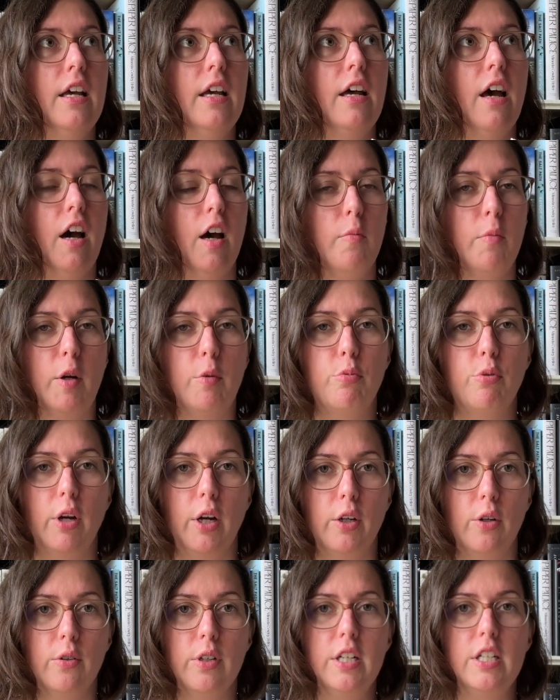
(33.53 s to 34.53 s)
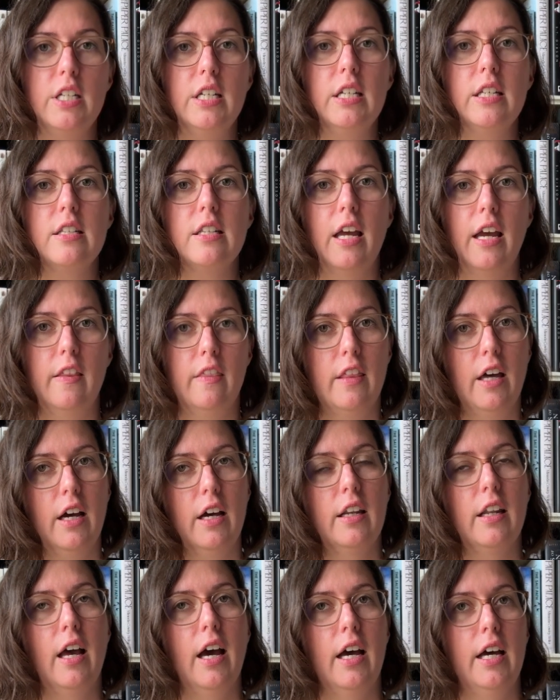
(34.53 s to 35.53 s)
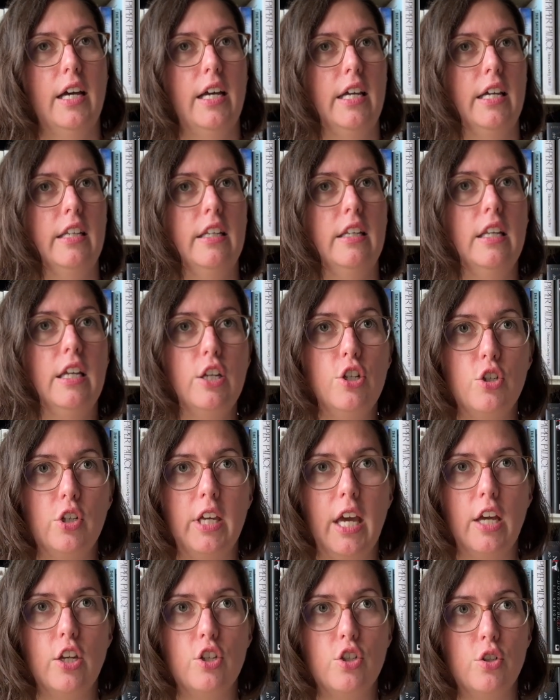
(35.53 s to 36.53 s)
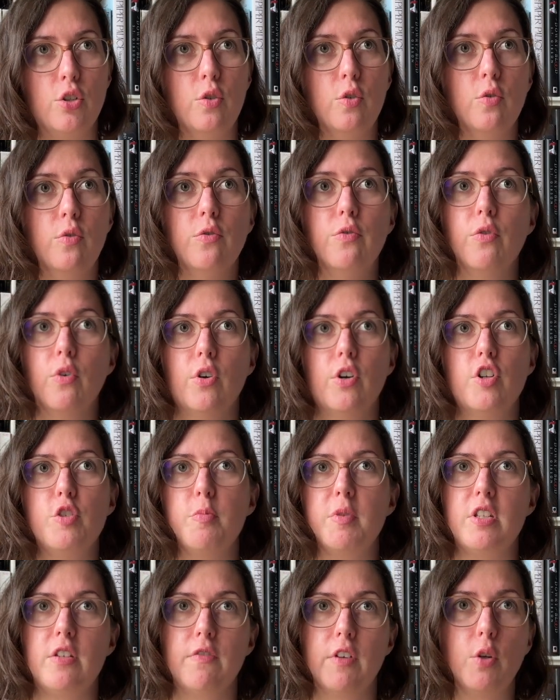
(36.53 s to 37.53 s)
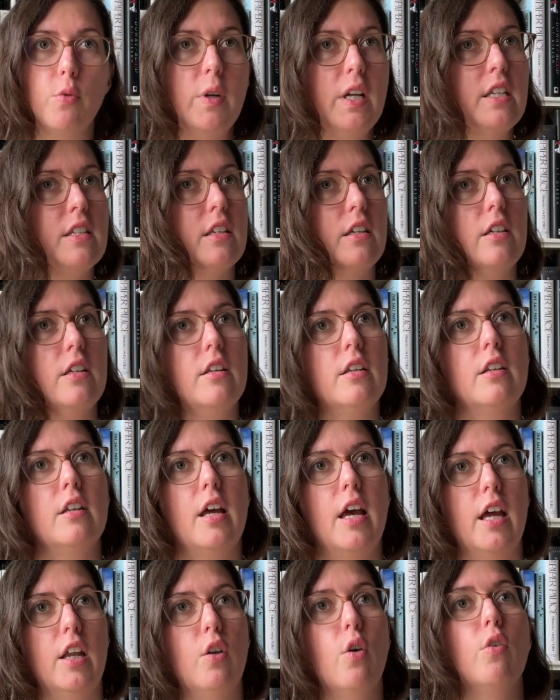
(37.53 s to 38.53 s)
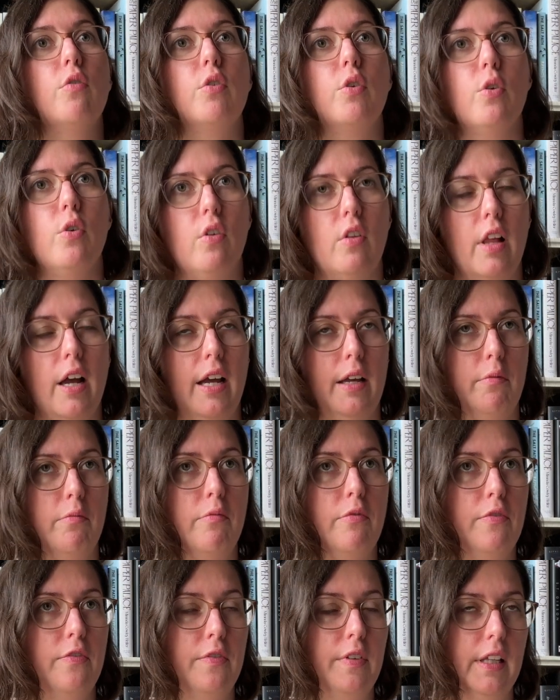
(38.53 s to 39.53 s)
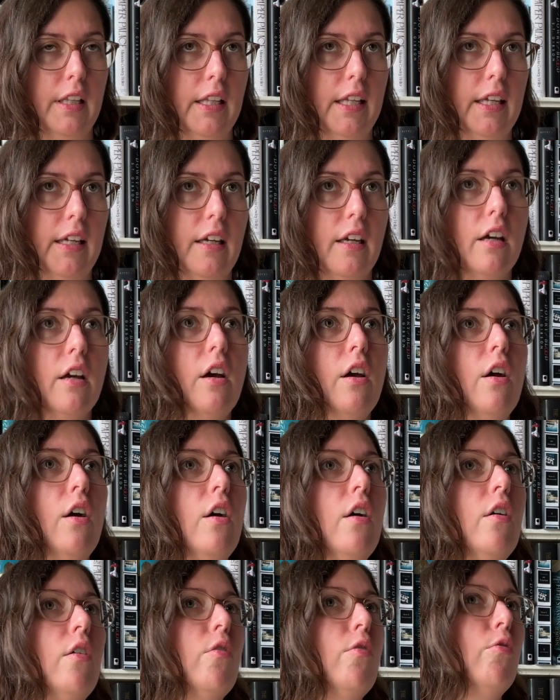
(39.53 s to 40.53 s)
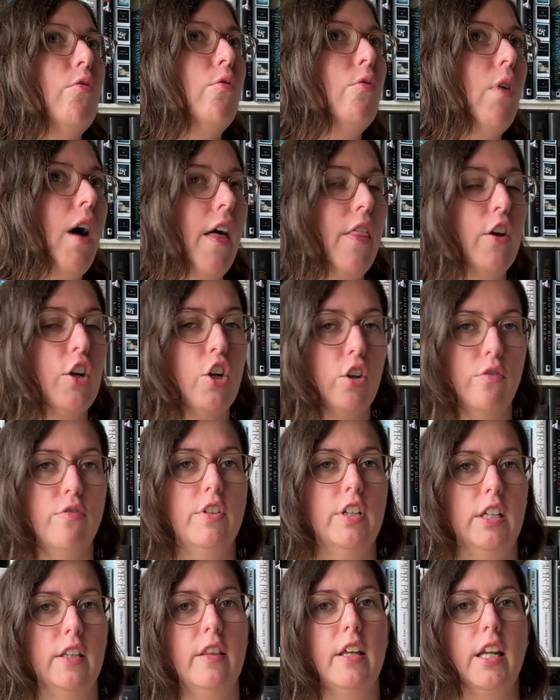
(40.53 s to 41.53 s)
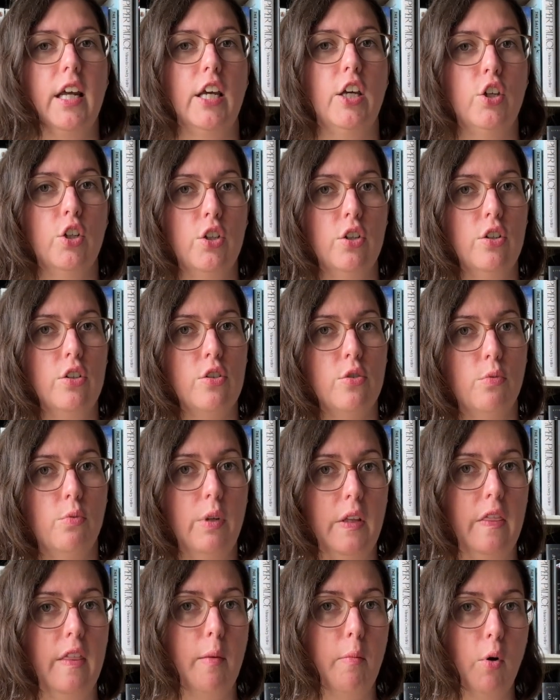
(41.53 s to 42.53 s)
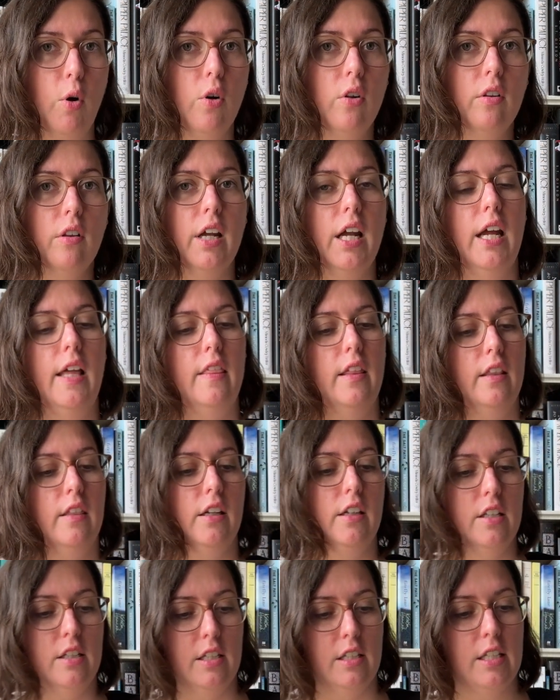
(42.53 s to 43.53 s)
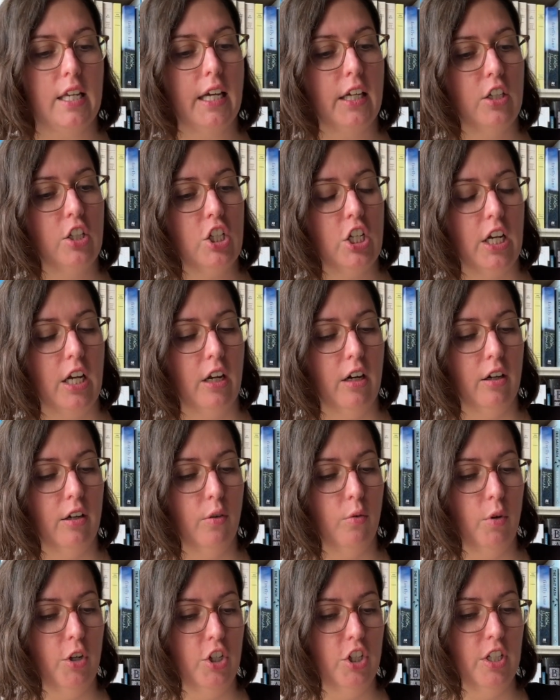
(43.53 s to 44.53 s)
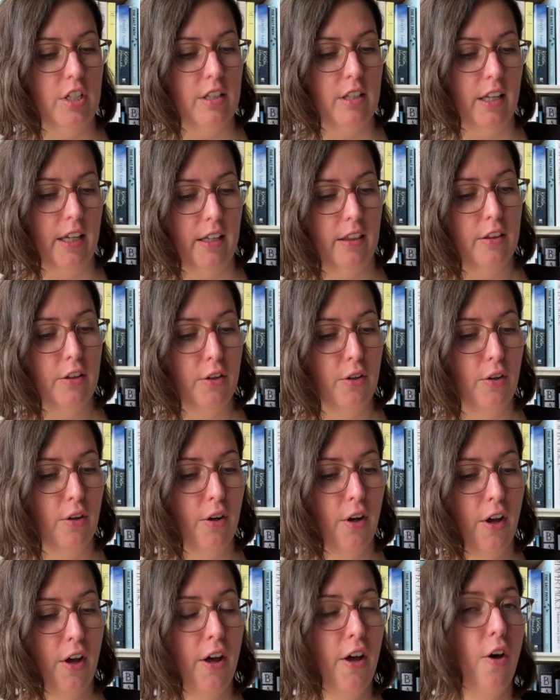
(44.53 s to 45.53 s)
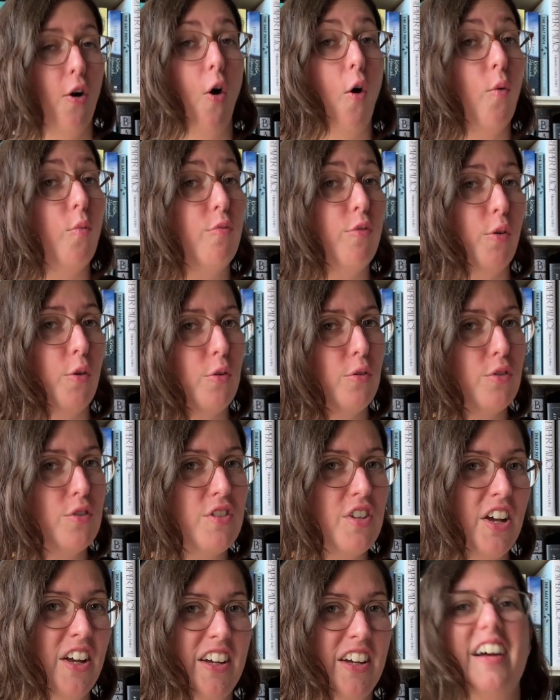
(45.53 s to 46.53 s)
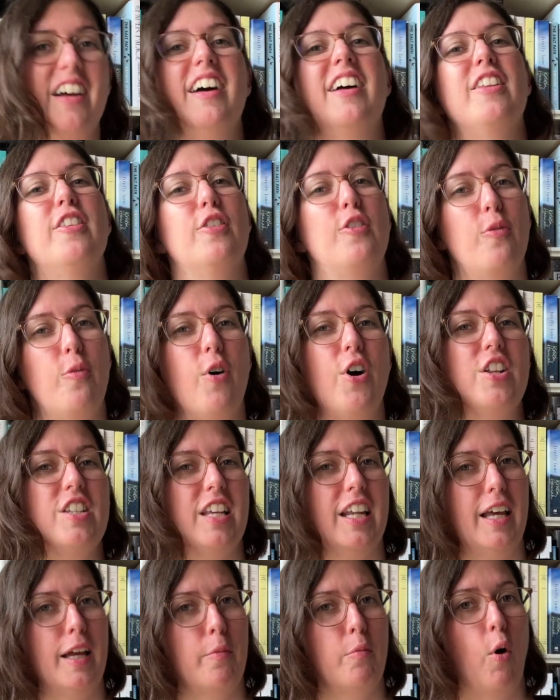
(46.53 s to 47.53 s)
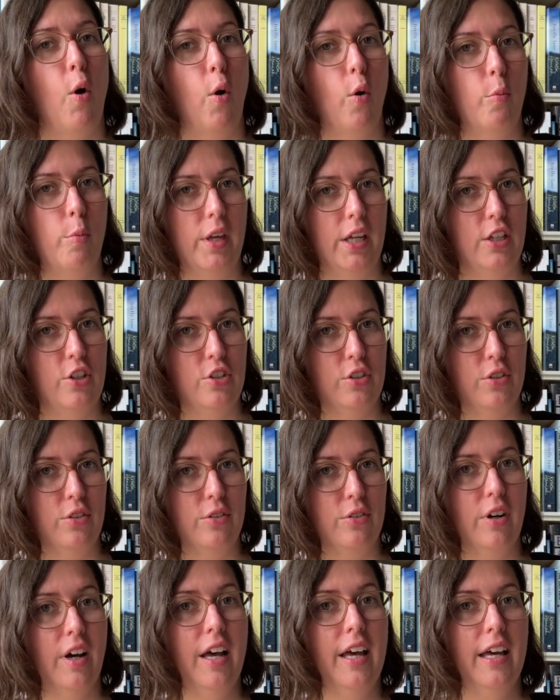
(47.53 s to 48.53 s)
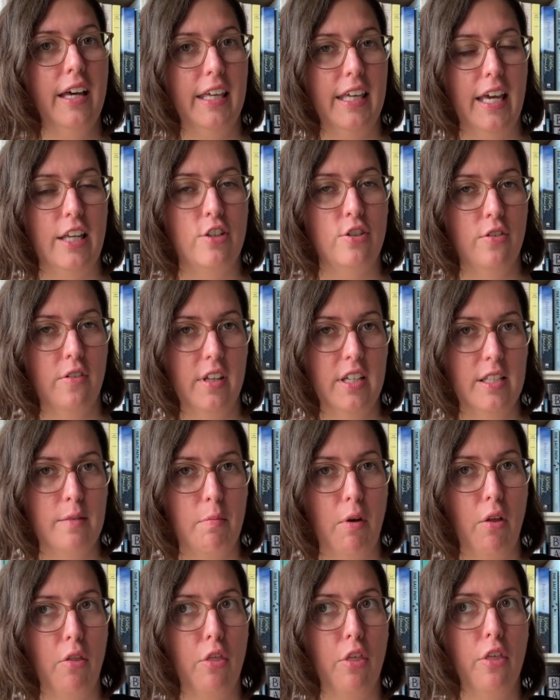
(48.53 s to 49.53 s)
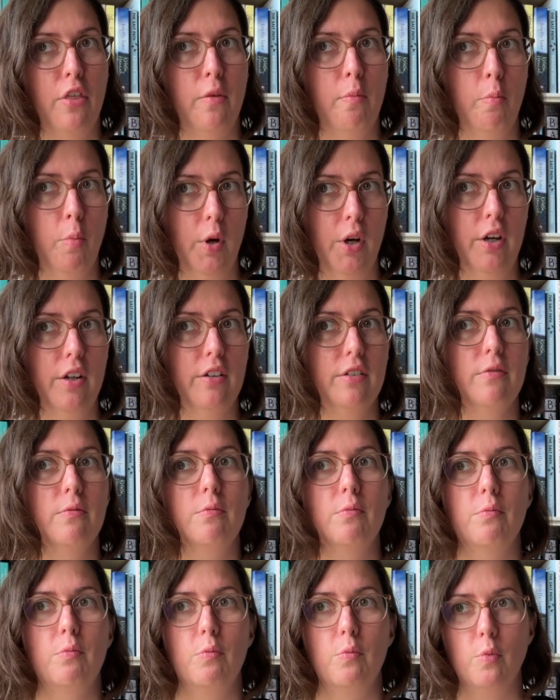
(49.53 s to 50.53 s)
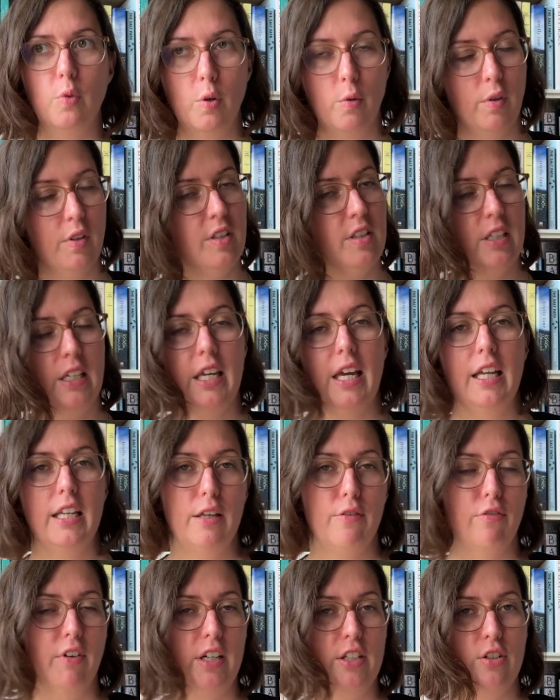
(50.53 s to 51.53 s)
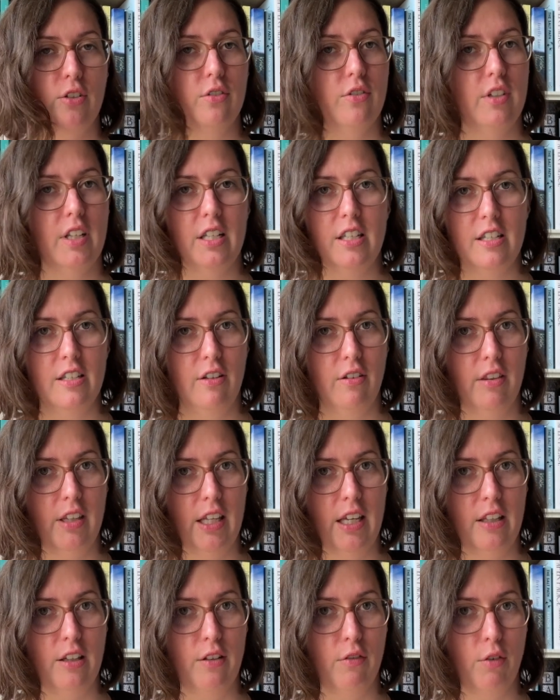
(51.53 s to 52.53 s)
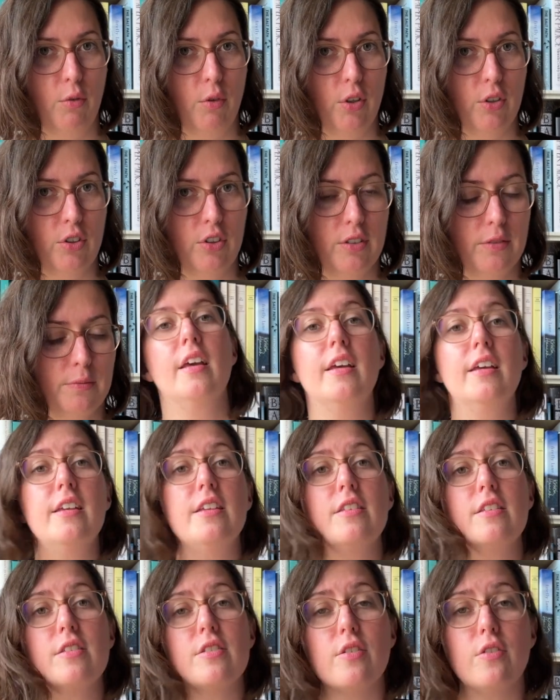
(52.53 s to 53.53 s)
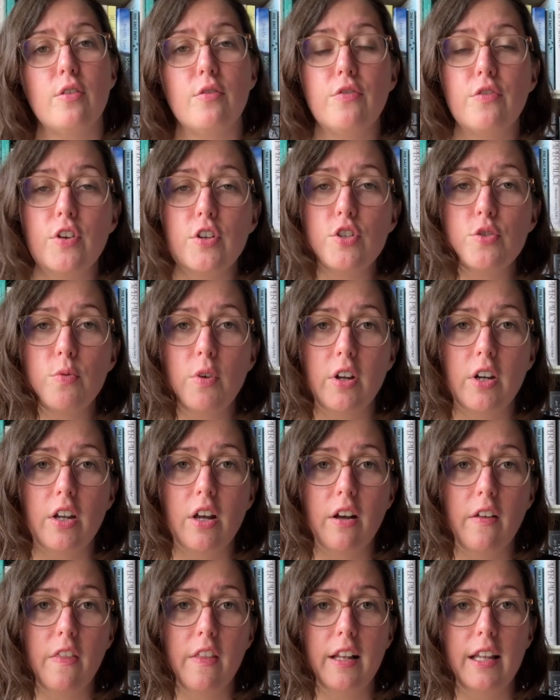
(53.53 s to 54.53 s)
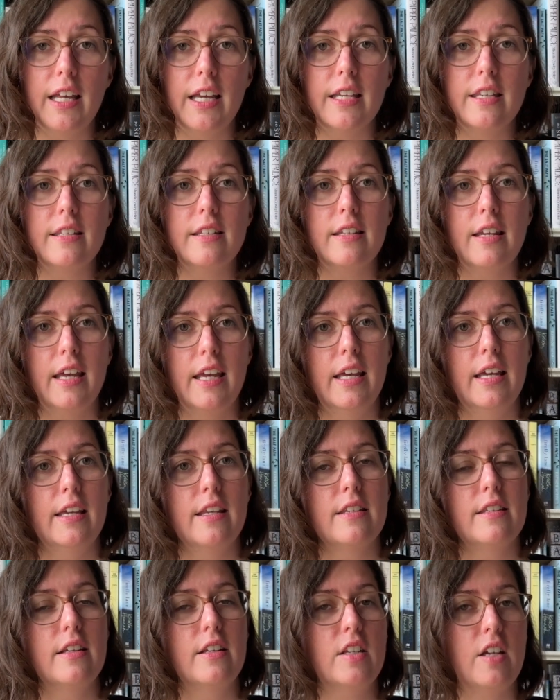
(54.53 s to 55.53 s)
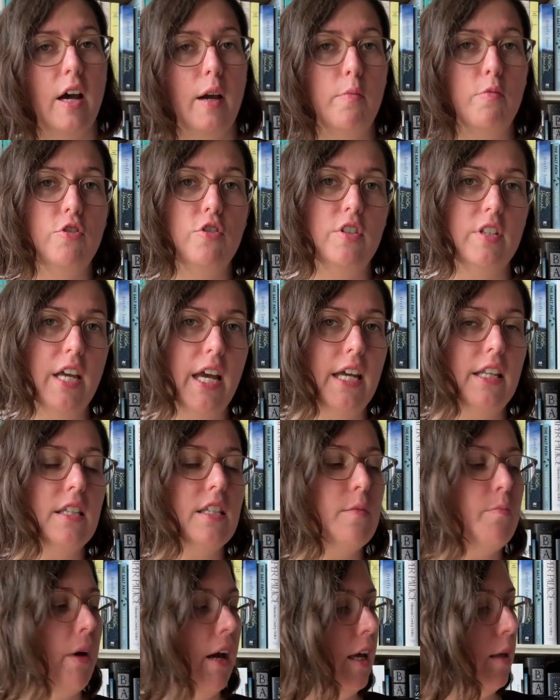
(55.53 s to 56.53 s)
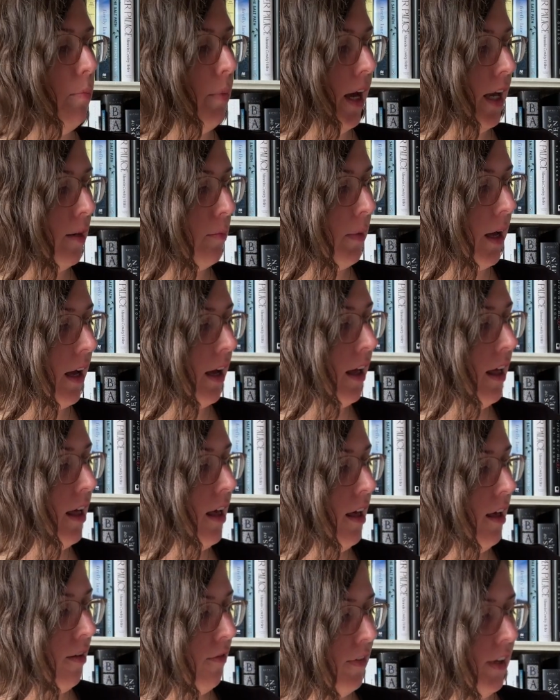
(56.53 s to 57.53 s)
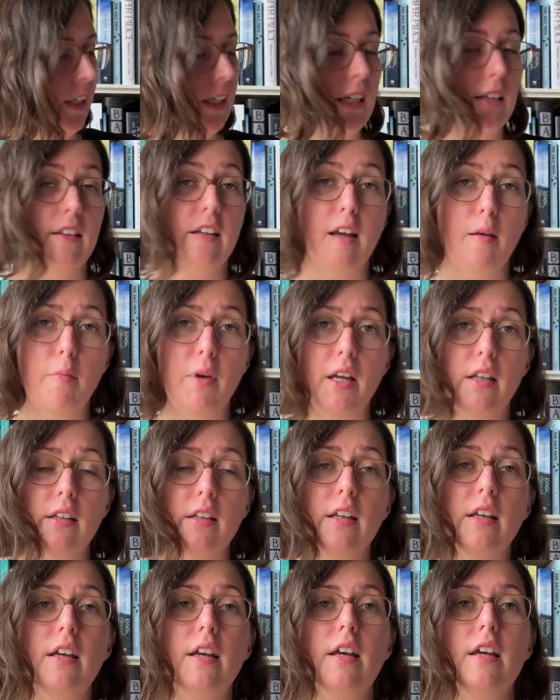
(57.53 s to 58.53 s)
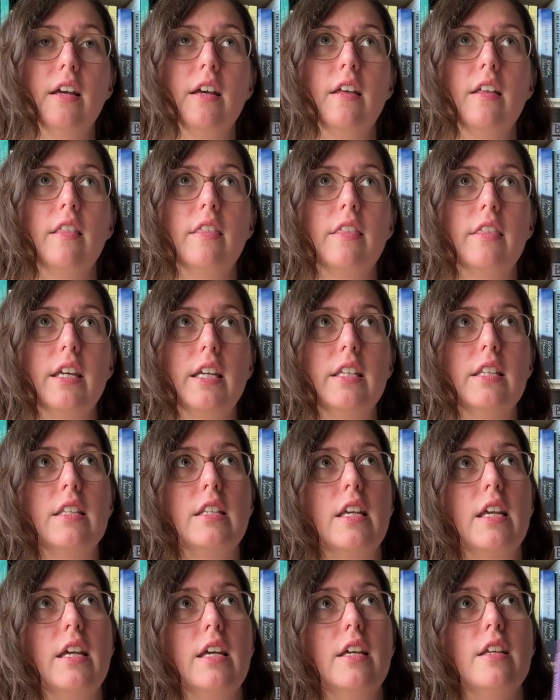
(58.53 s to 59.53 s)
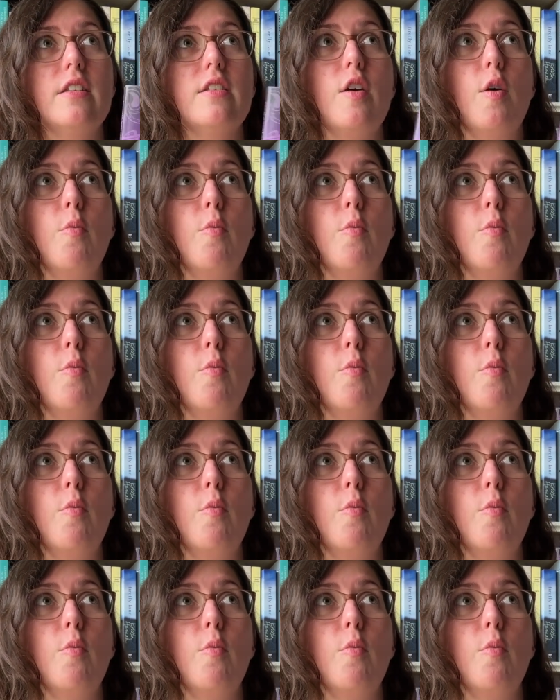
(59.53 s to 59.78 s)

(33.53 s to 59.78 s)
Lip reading: are my priorities and that I need to get to for a specific reason, and overall I'm feeling rather confident that I could read them all. And then there's the second tier, which is like the hopefuls, the ones that I'm hoping to get to this month, but we will see, and if I don't, it's not the end of the world. So the first one on the list is A Time to Dance by Padma, Venkatraman. This is a